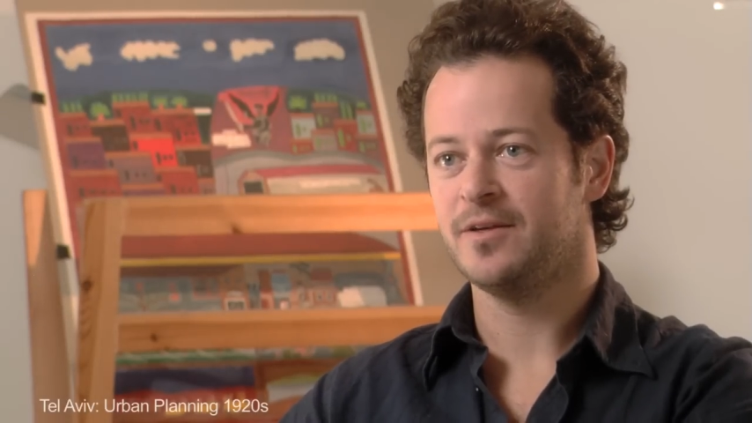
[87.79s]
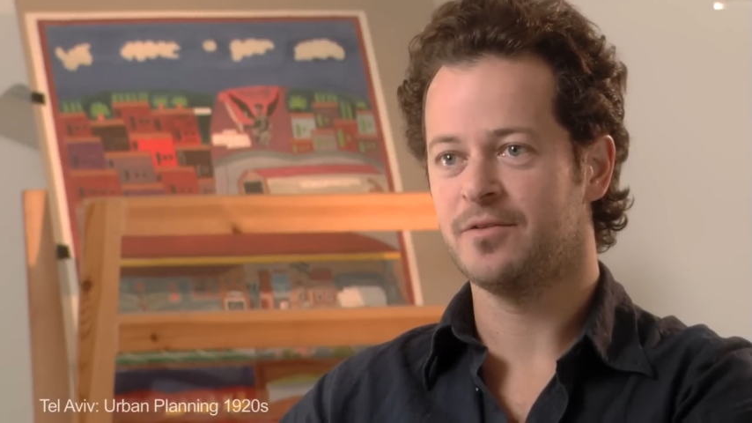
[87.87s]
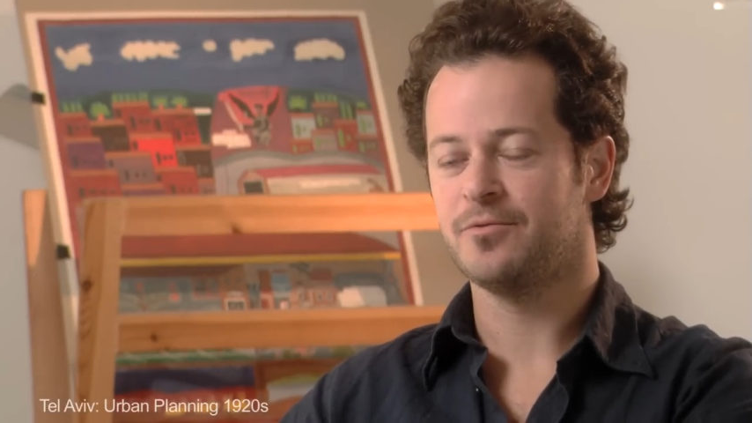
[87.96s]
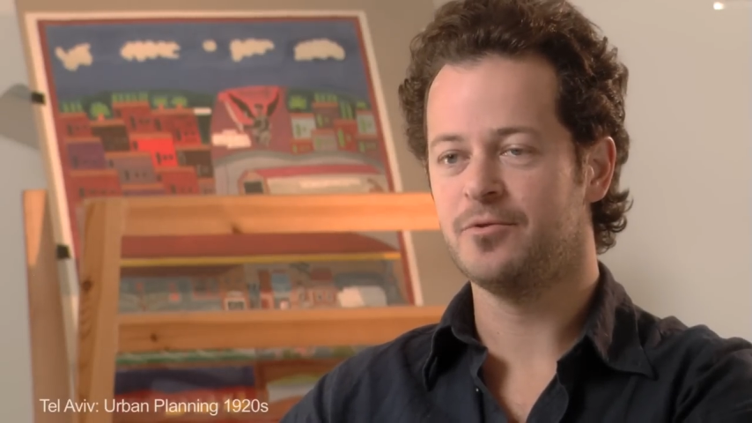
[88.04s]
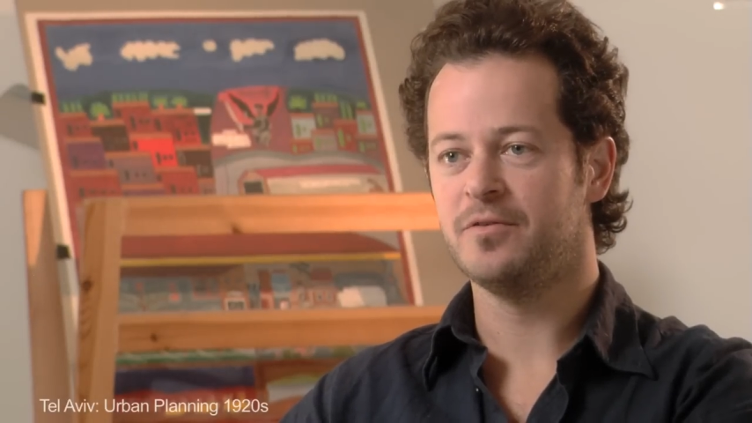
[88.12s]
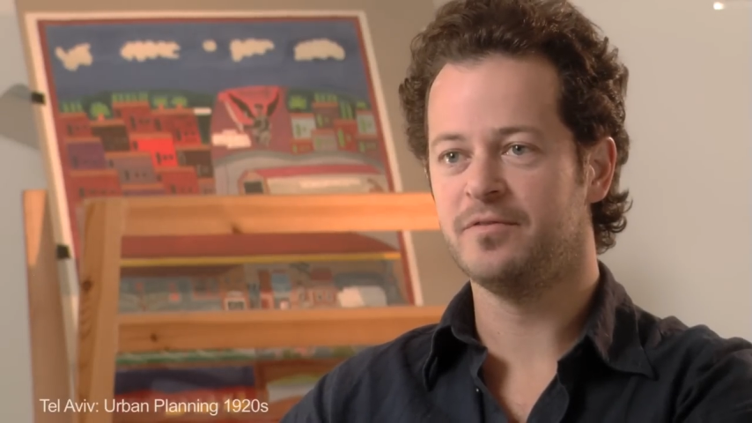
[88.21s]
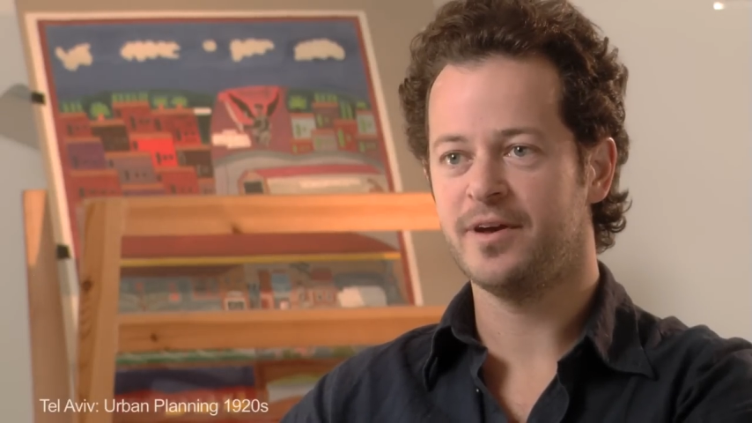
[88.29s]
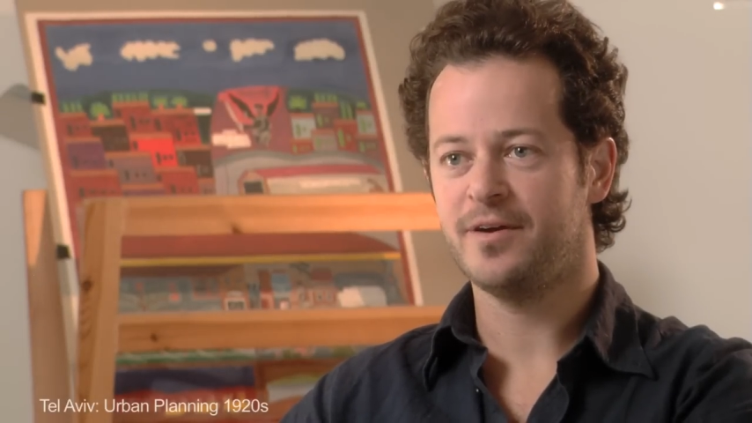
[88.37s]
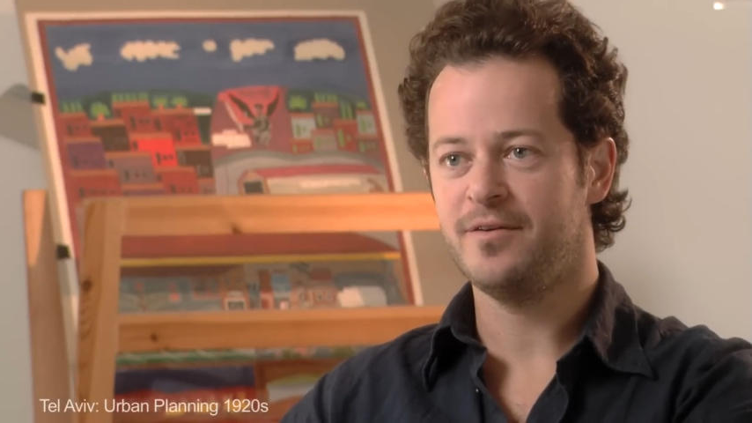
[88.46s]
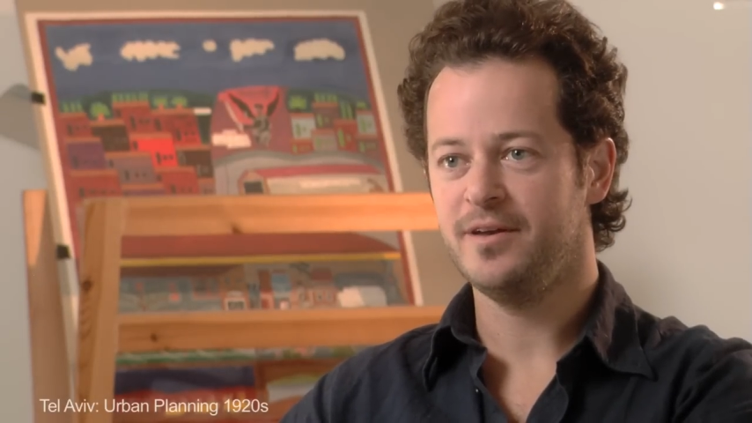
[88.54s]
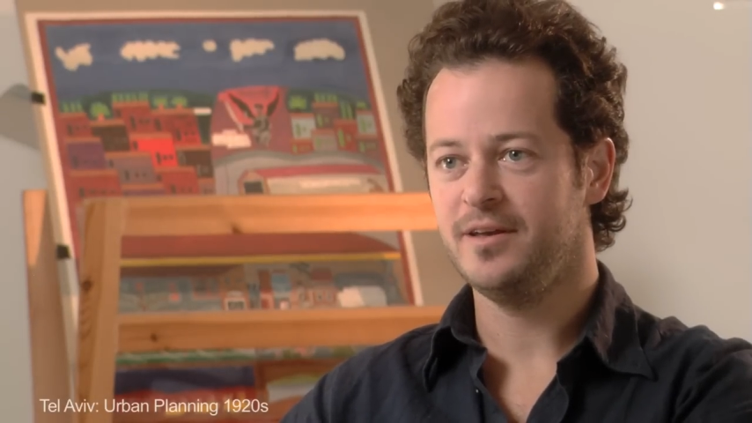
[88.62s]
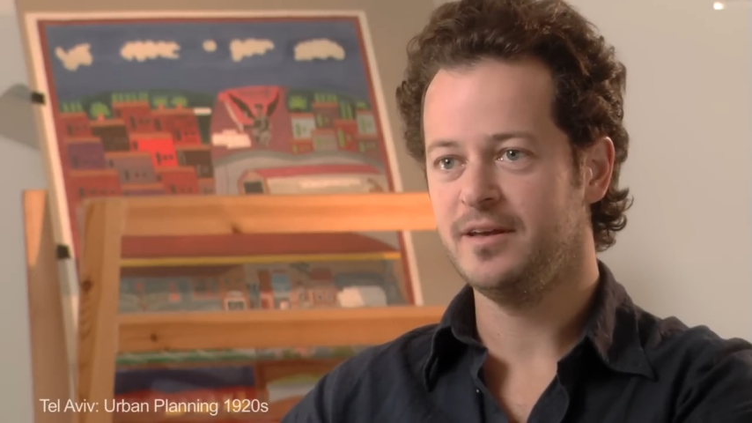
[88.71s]
through a
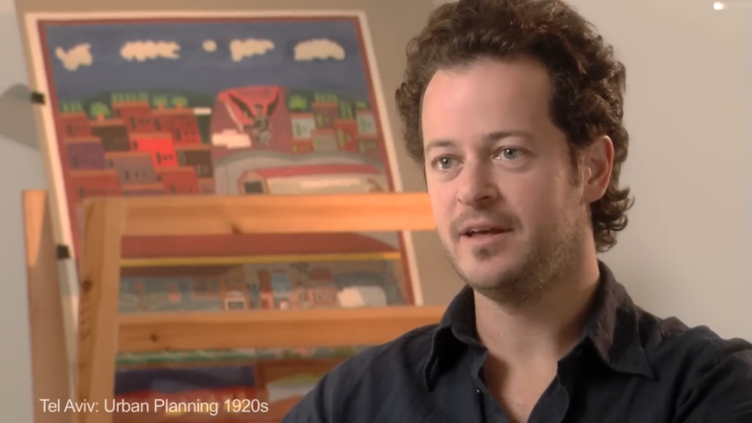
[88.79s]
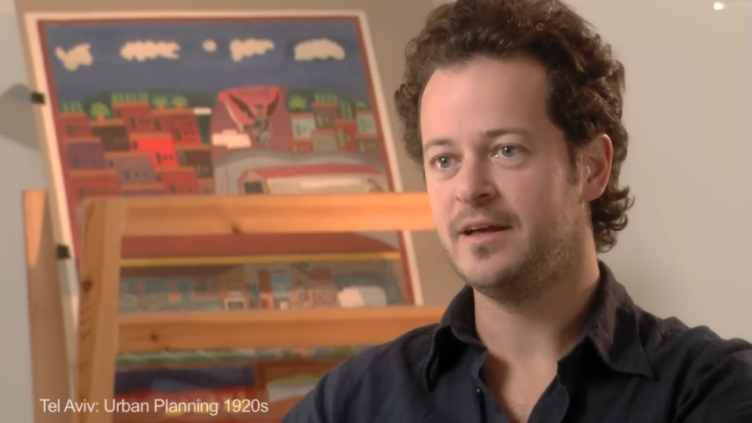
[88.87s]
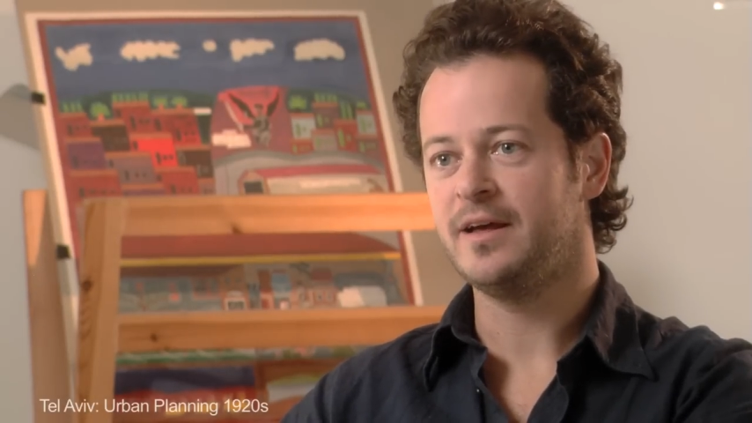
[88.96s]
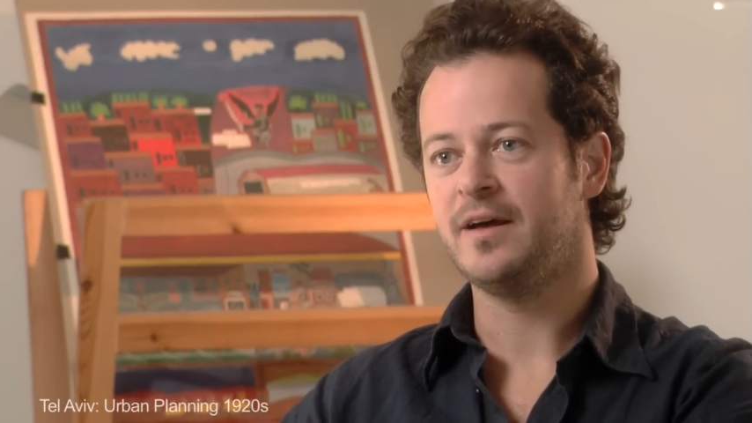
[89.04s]
very uh,